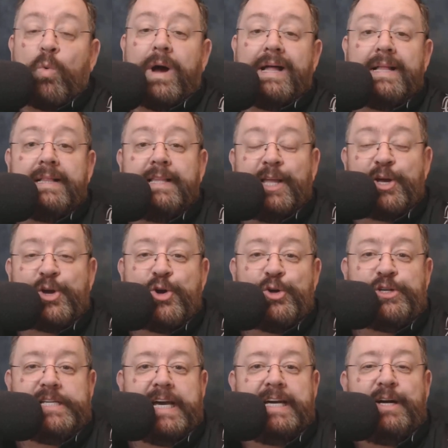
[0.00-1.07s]
Well,
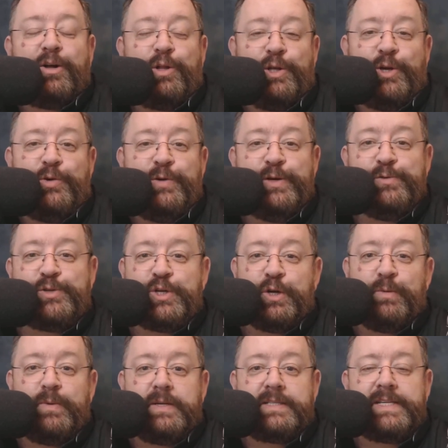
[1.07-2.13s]
good day, all you
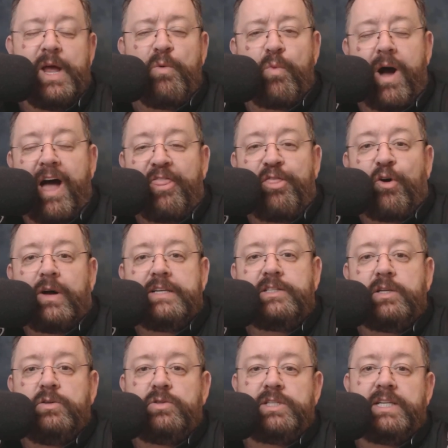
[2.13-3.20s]
YouTubers. Now, what I thought
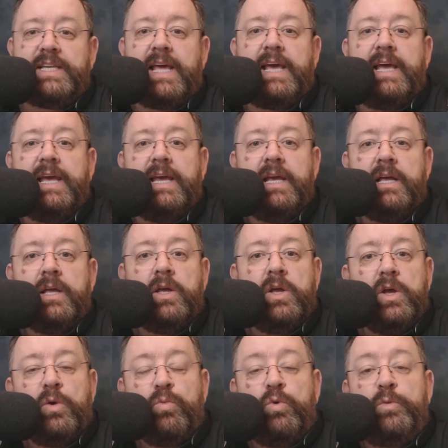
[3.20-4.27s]
I'd do today
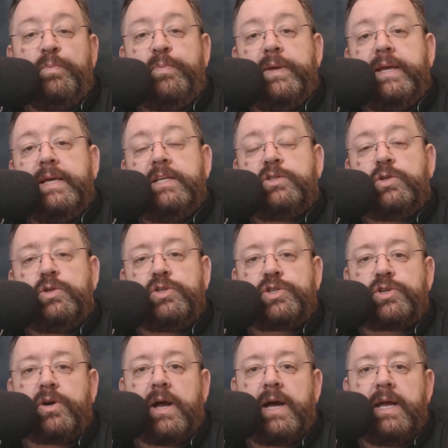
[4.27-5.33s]
would be to
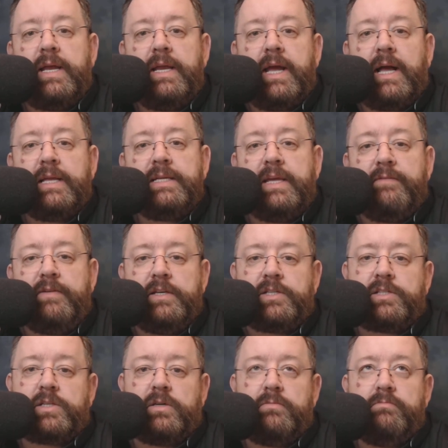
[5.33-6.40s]
try and give you
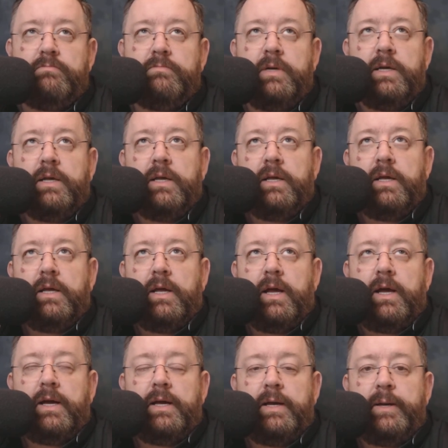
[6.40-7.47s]
some
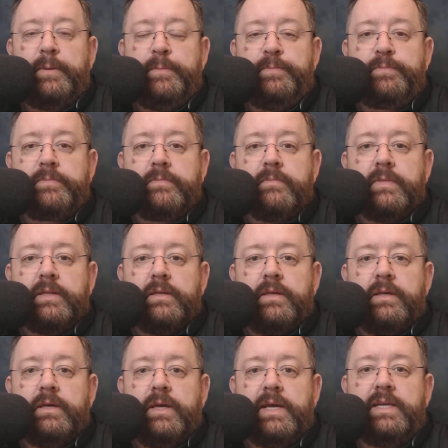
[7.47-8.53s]
um,
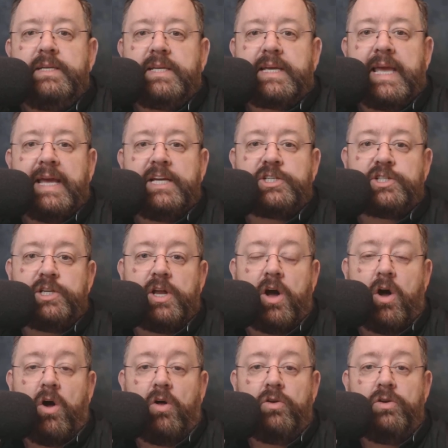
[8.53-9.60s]
indication
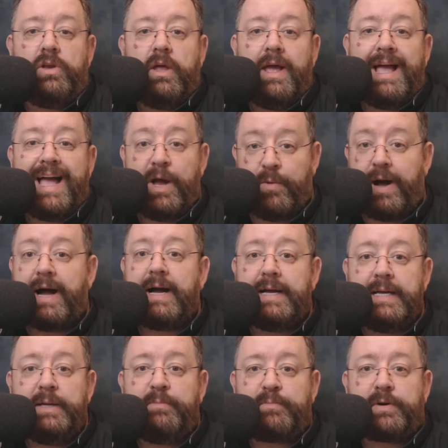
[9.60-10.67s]
on how
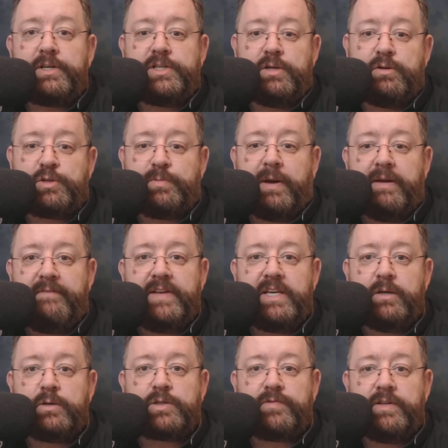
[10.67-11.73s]
I produce my
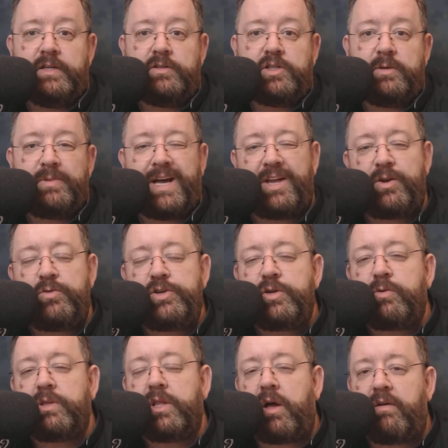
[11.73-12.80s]
videos for YouTube. I don't
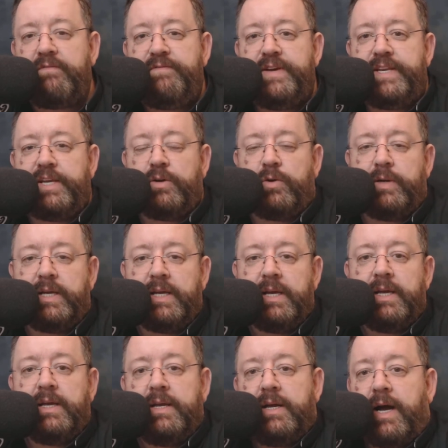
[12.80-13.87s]
do a lot of videoing,
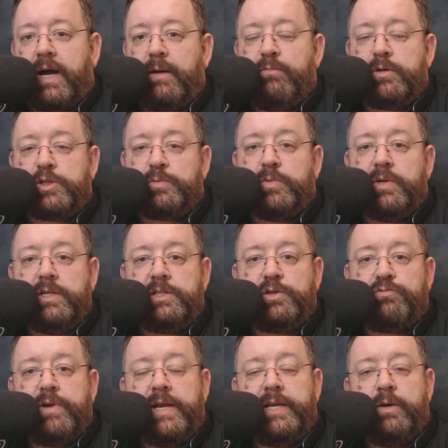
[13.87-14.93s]
I'm much more
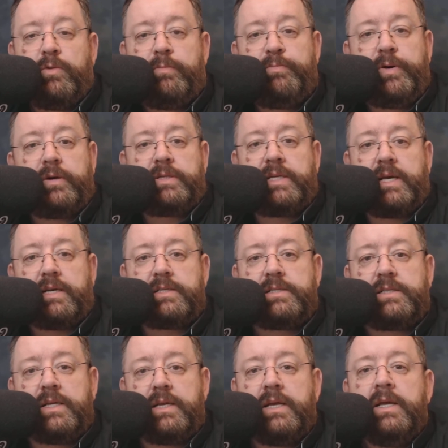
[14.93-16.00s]
into radio and
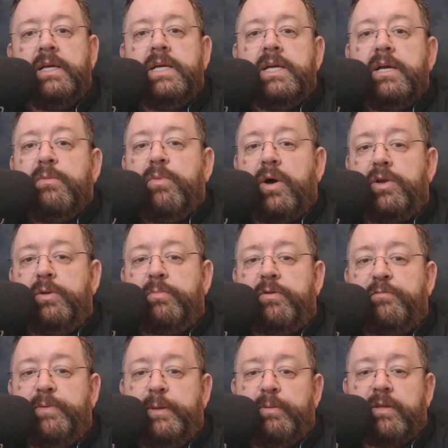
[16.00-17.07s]
podcasting. But a
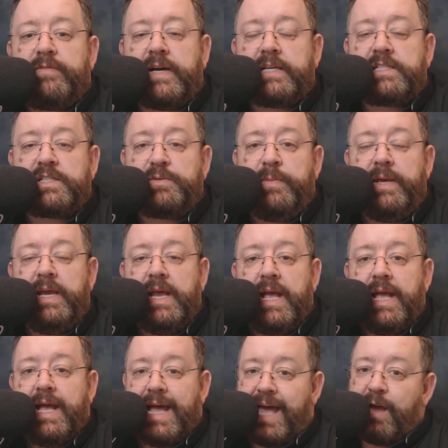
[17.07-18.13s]
number of people have asked me,
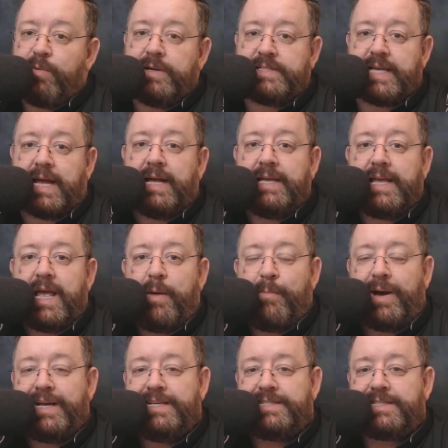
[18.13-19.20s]
how is it I get
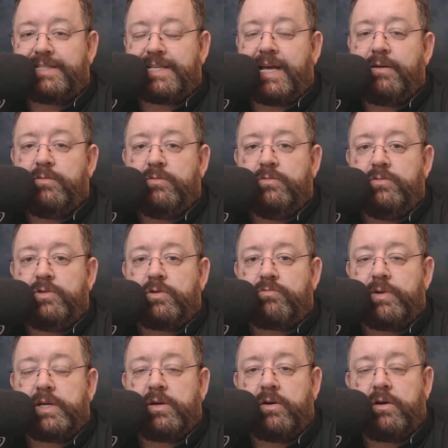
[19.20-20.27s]
my sound
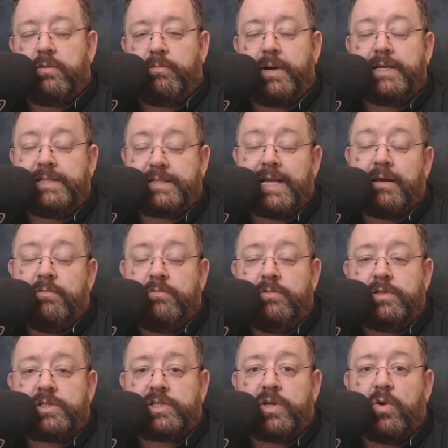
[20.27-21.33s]
record, my
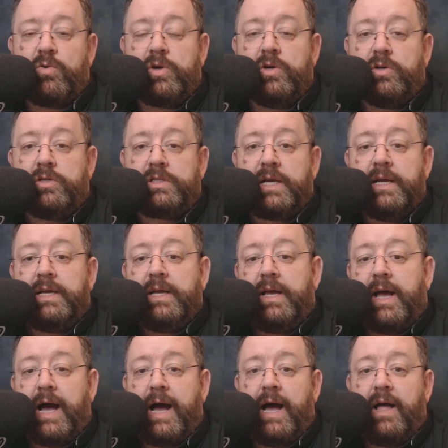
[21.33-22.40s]
sound so good?
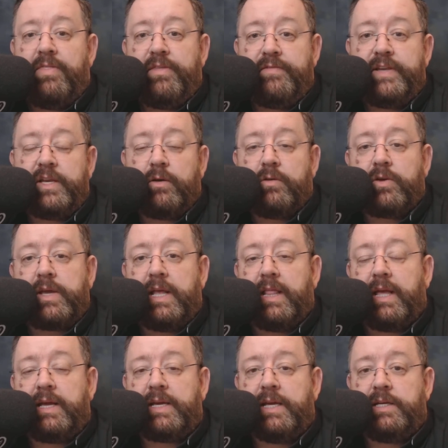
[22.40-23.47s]
and the video looking
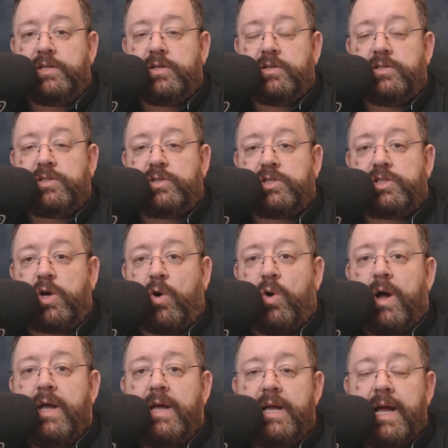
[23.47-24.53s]
like it does.
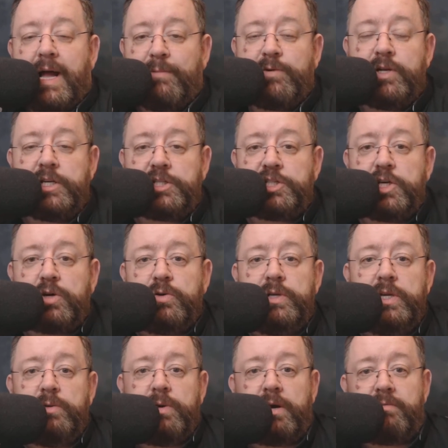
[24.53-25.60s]
So I'm going to show
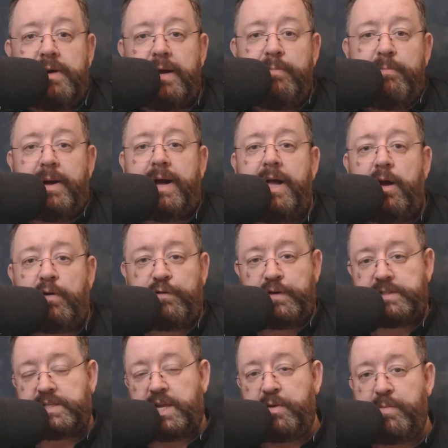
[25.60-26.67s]
you around my
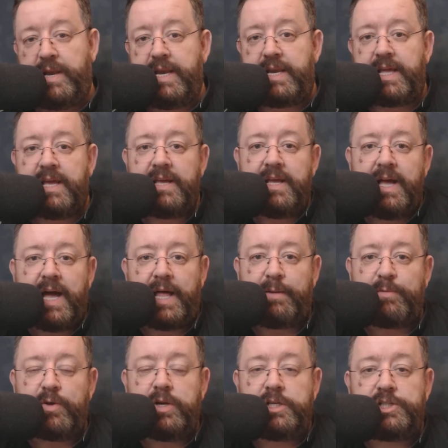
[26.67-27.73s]
office in a minute and
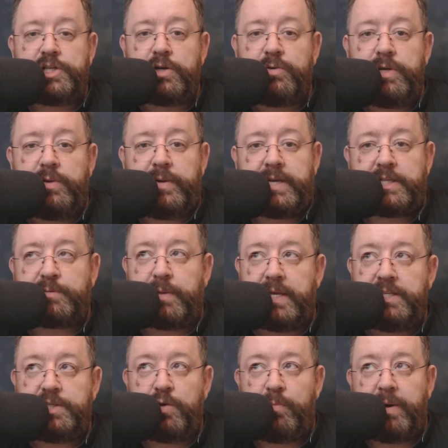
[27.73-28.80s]
I'm going to show you and
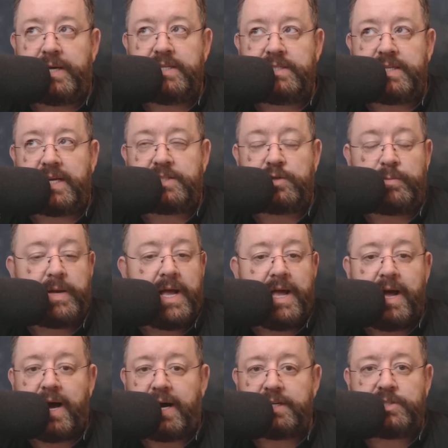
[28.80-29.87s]
explain to you my setup
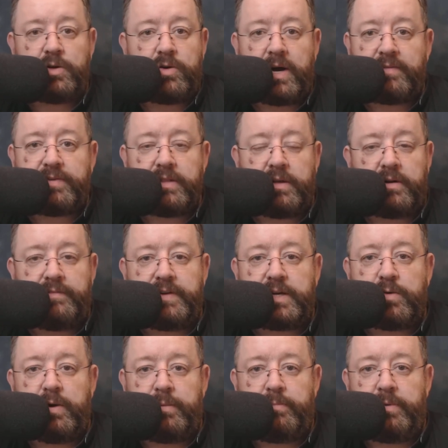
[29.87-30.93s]
I don't have a lot of
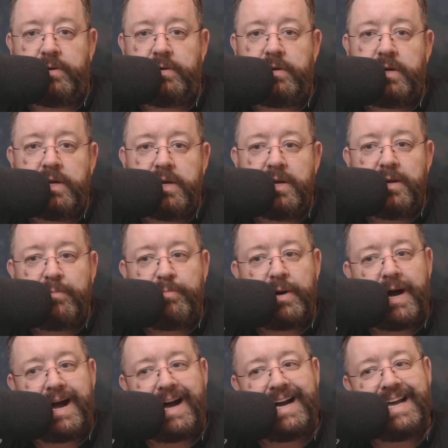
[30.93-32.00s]
equipment,
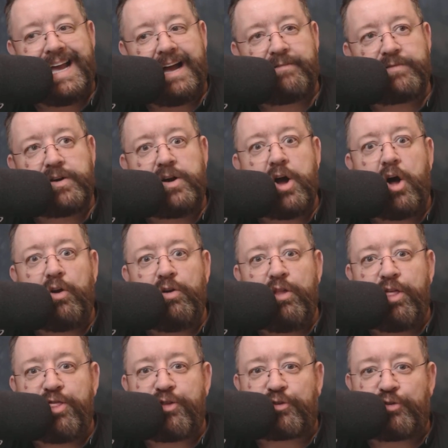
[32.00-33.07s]
but I have
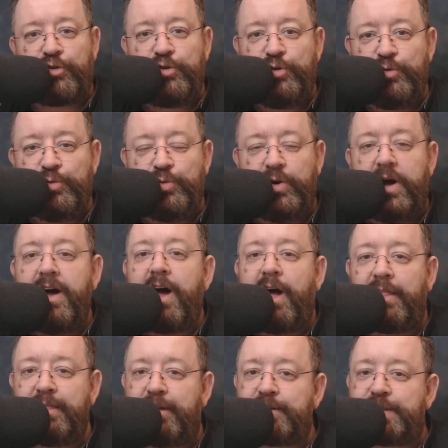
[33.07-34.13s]
gone through
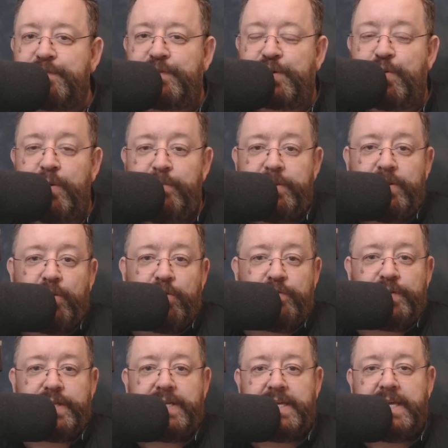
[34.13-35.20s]
a lot of equipment
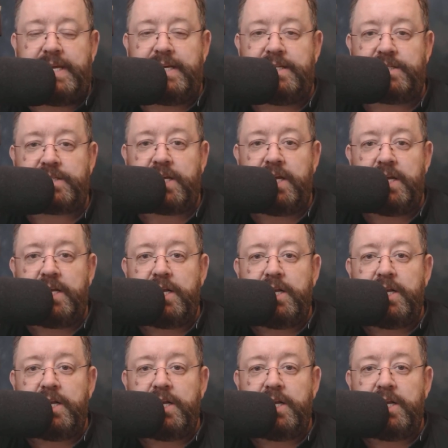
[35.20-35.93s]
over the years.